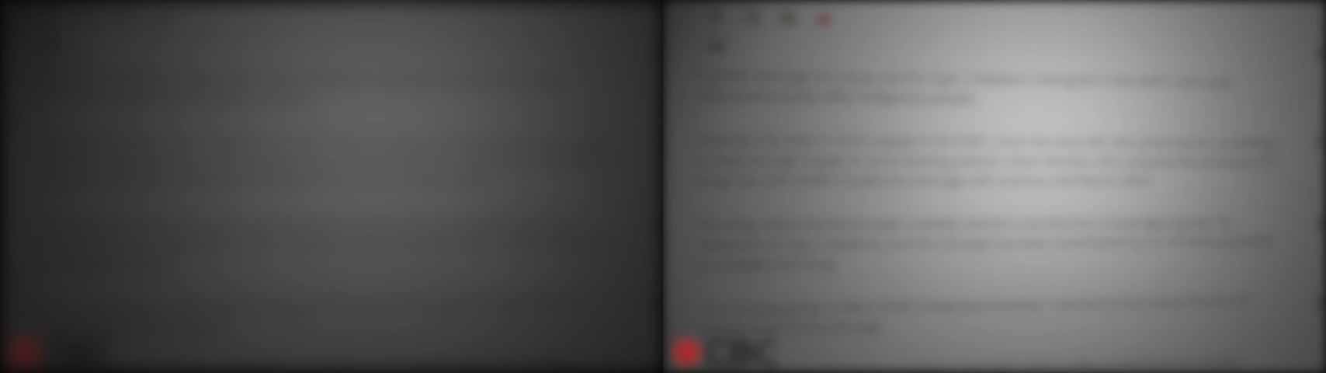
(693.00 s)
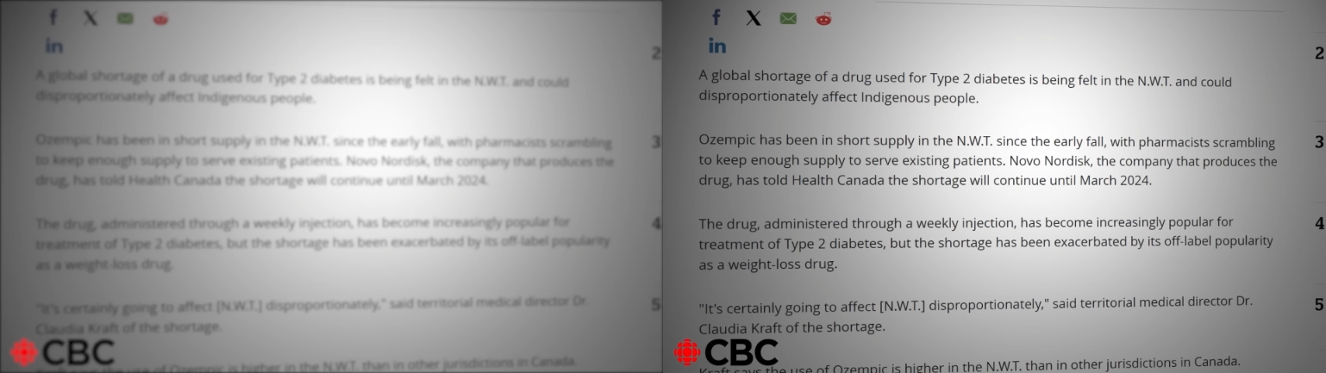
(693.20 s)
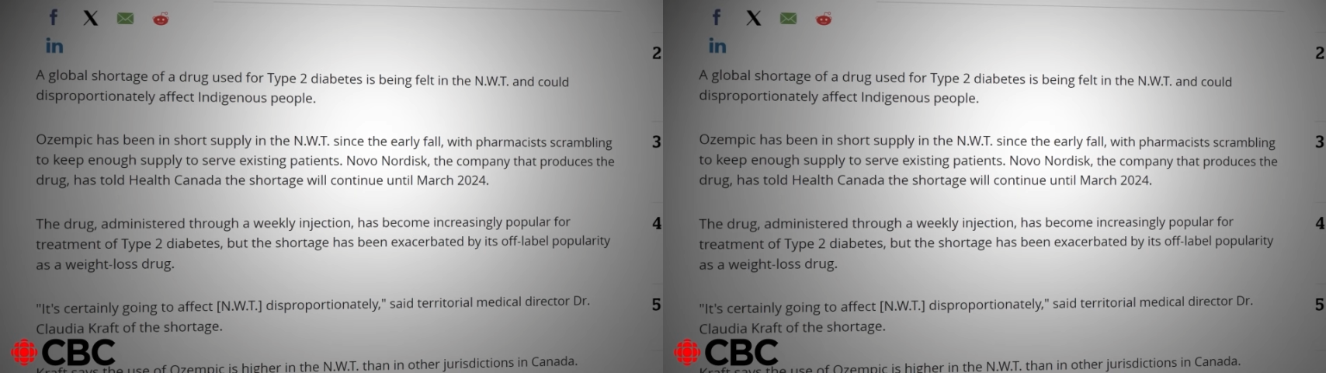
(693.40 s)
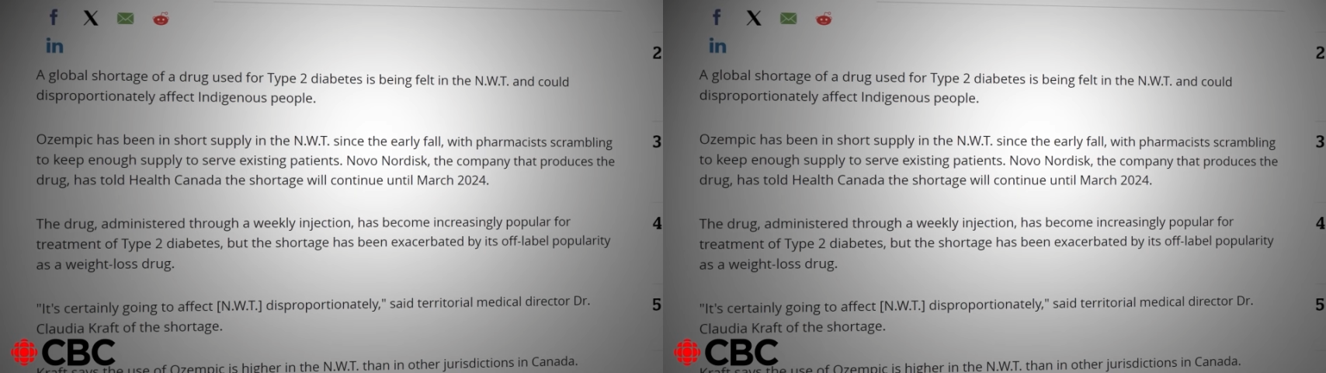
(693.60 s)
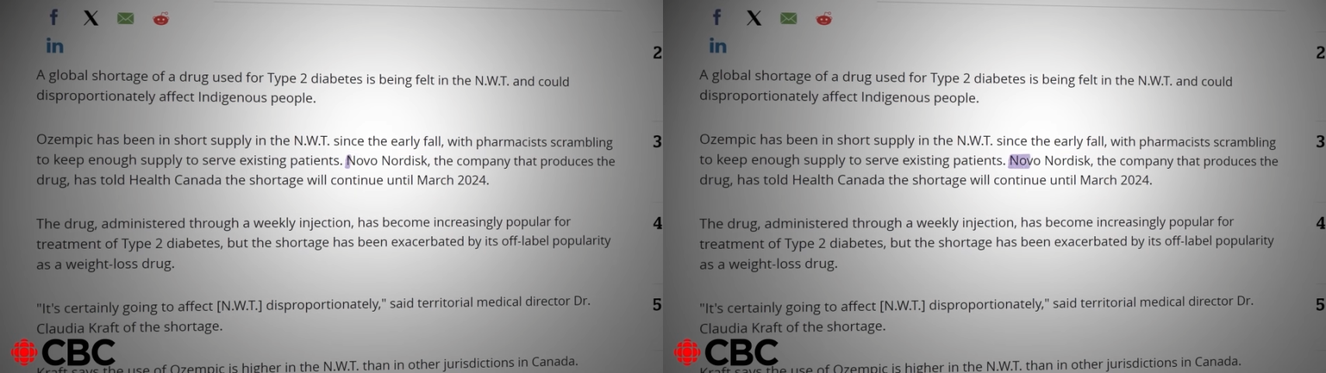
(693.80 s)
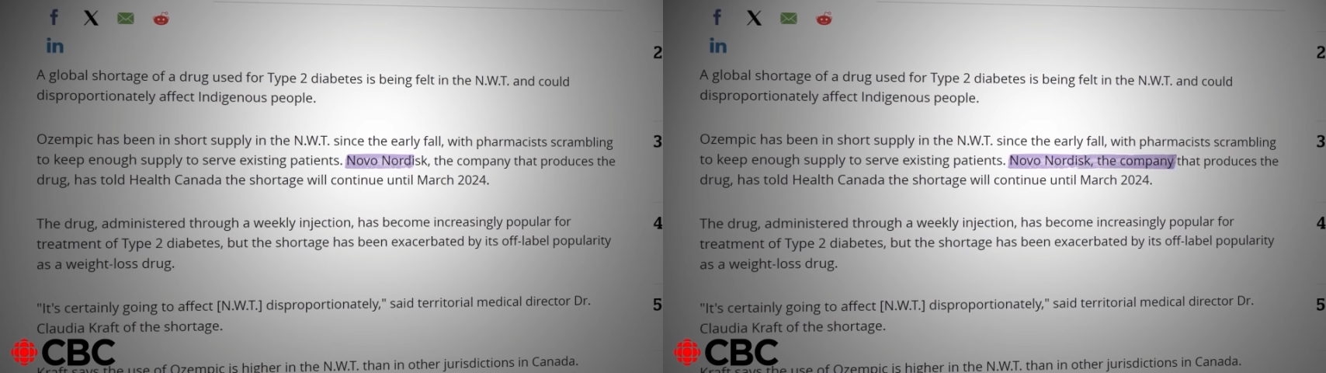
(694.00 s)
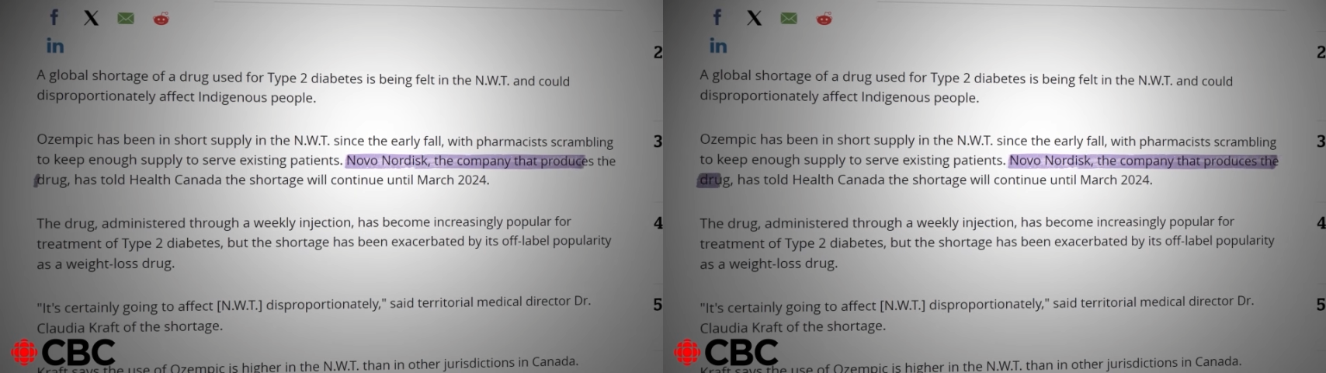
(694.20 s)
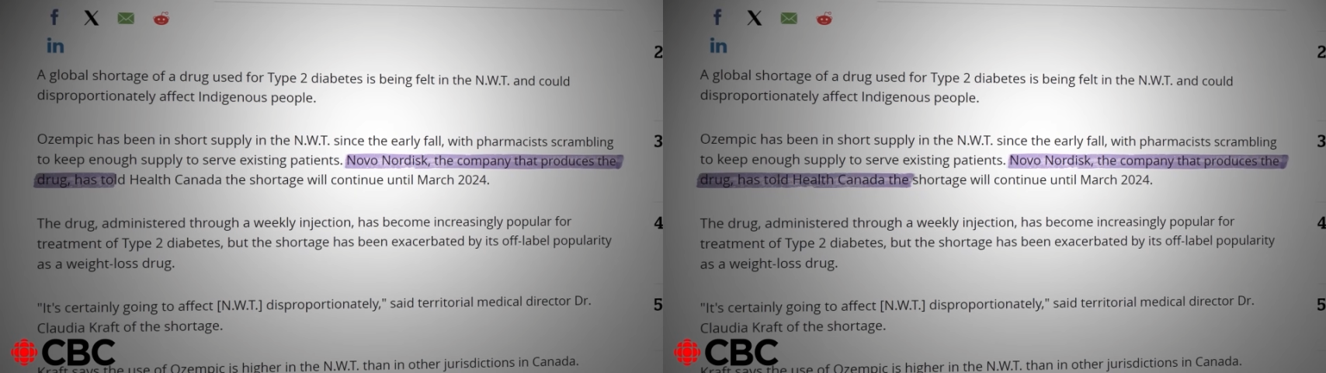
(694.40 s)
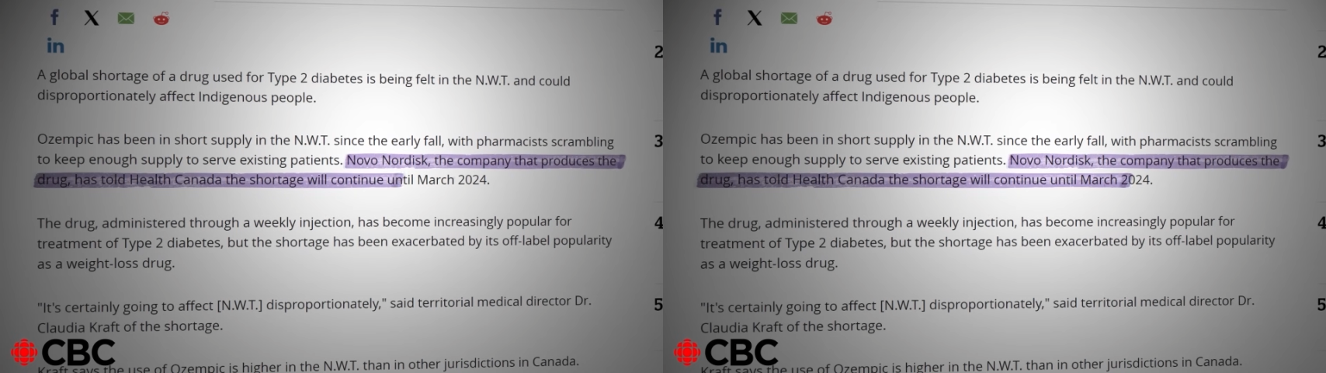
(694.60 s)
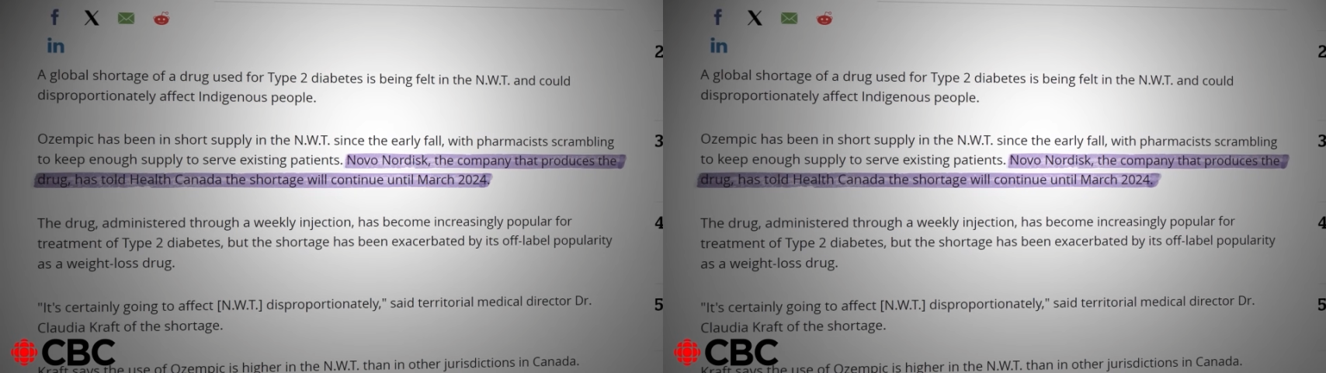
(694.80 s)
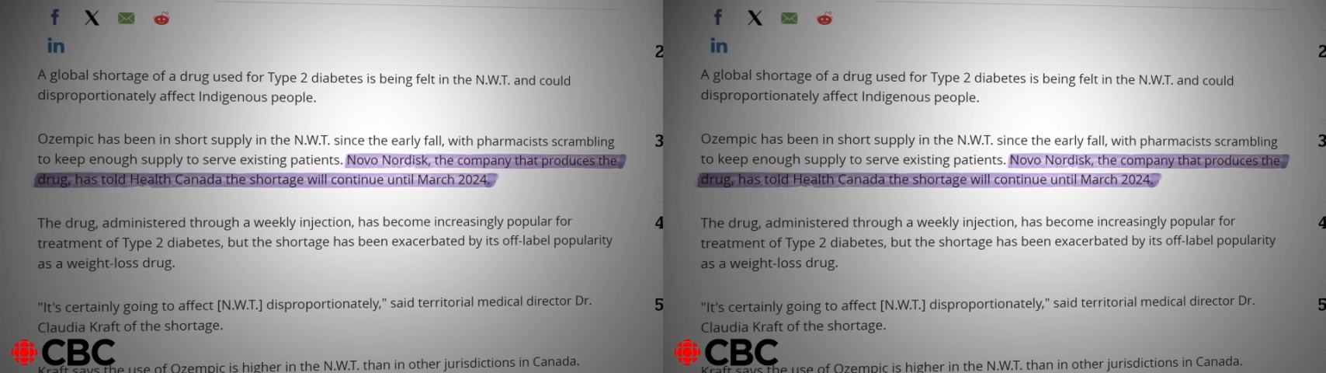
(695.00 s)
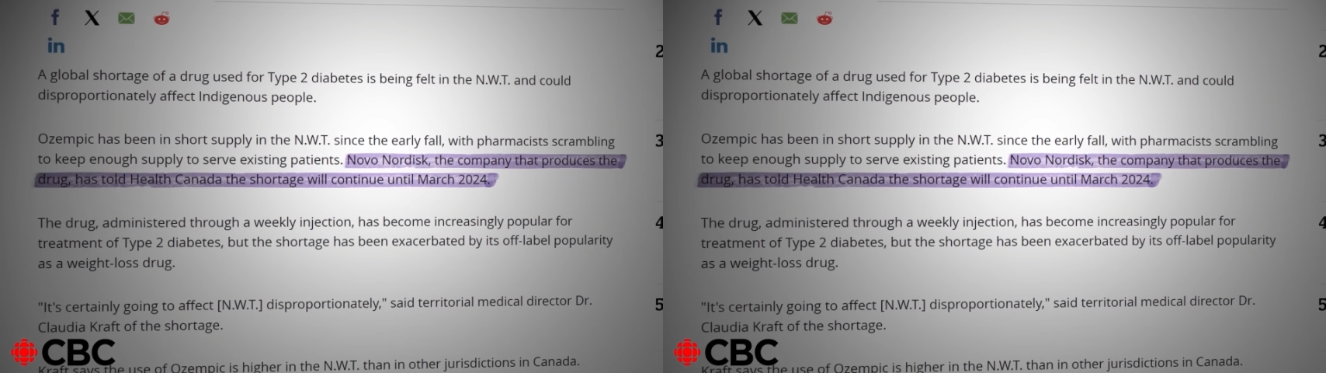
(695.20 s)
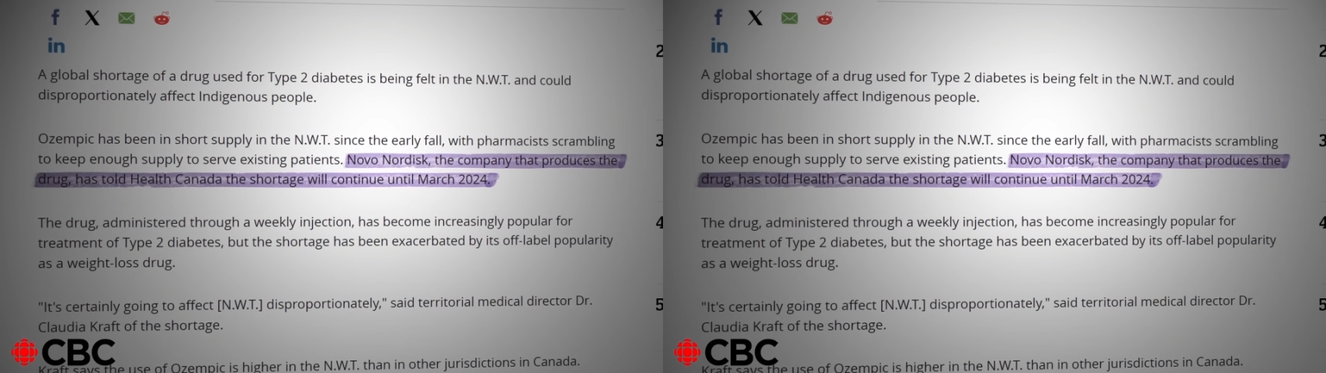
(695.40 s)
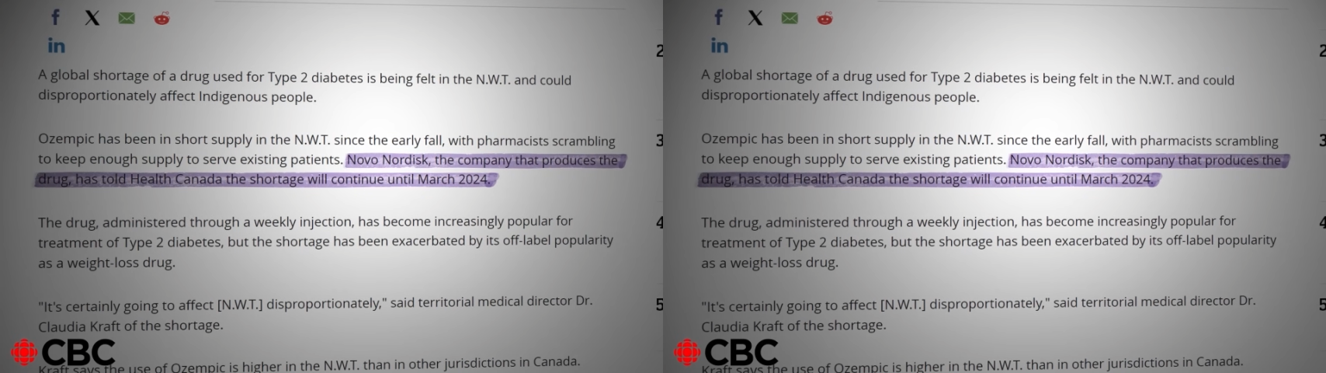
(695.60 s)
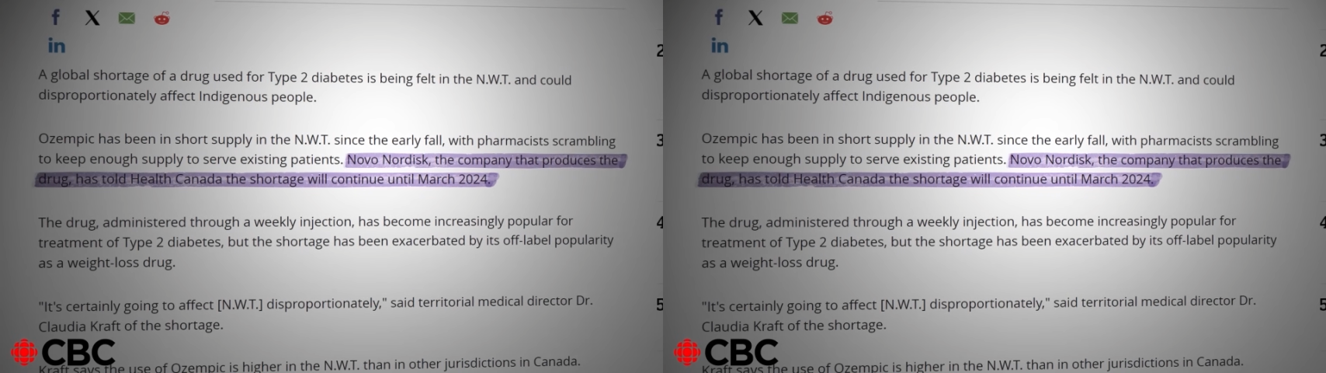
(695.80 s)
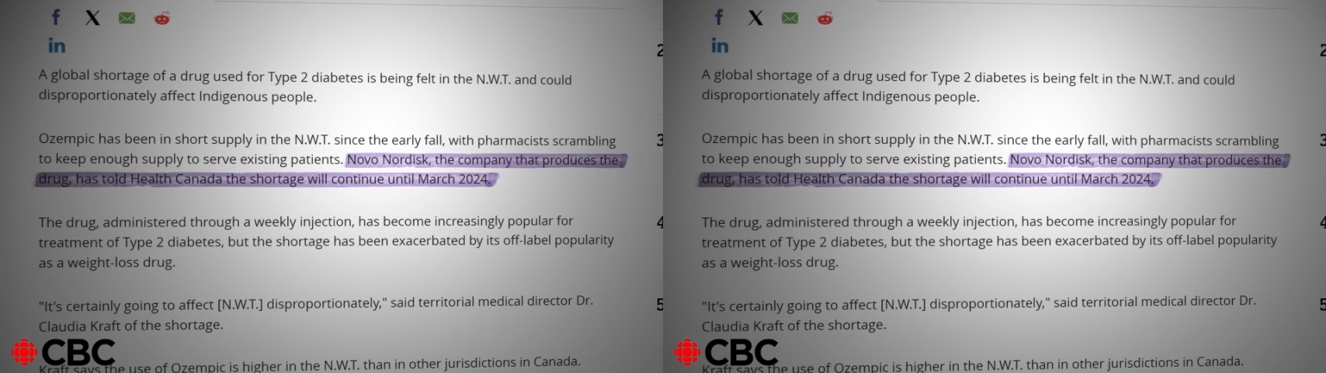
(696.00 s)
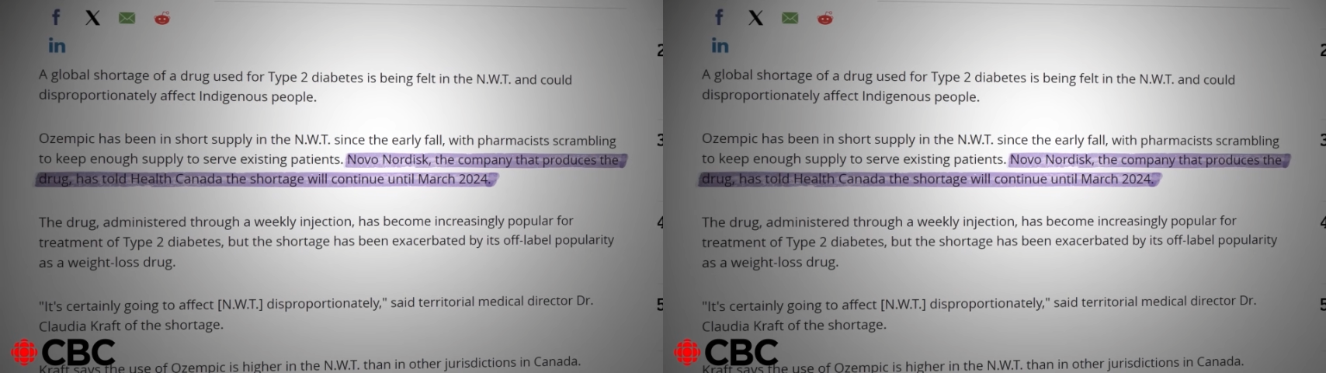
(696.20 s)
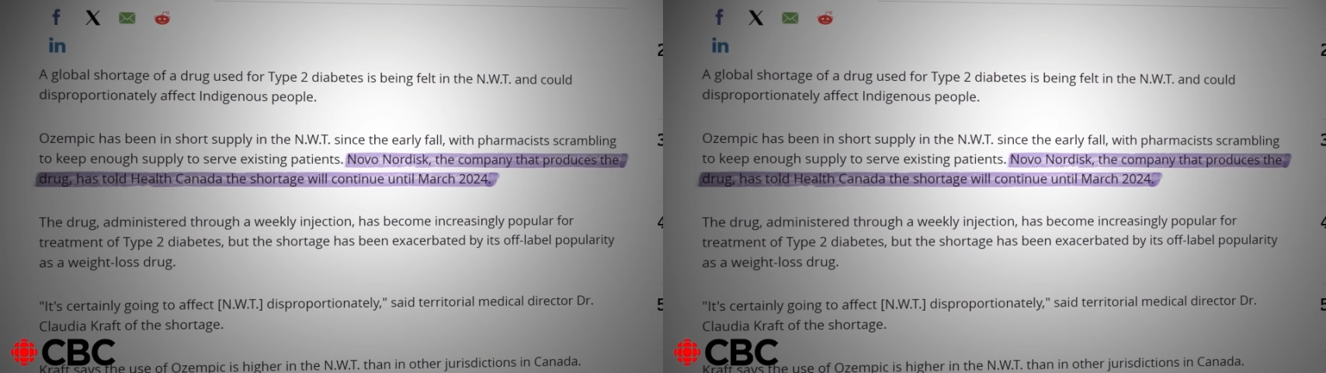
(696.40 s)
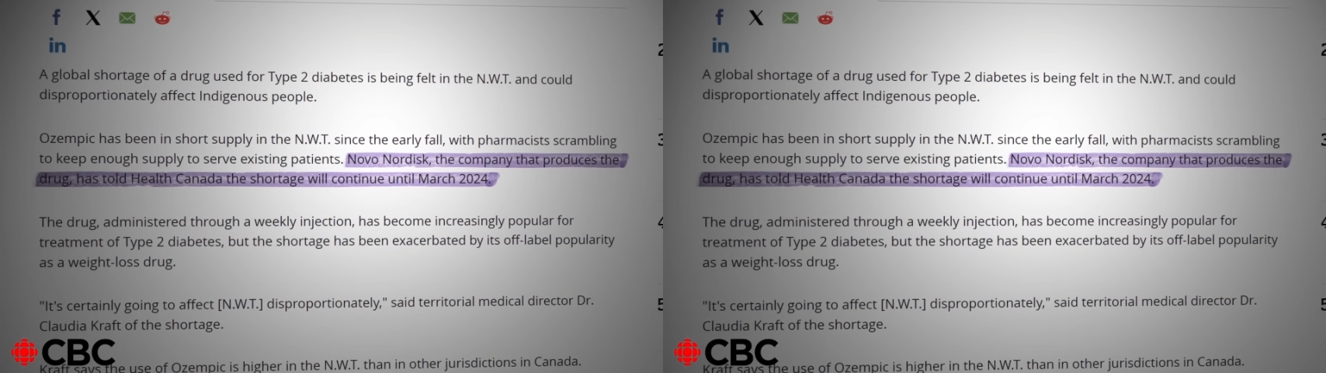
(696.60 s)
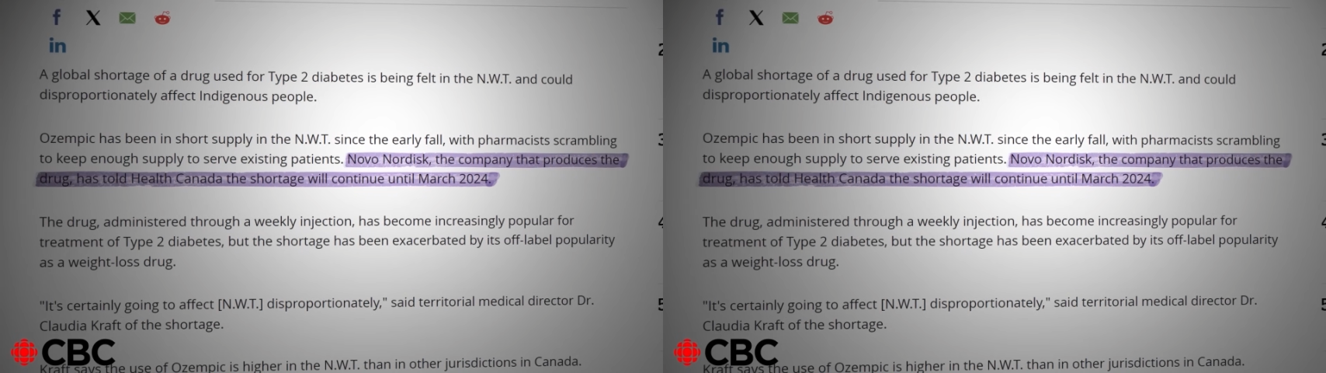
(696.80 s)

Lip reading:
(no speaker visible)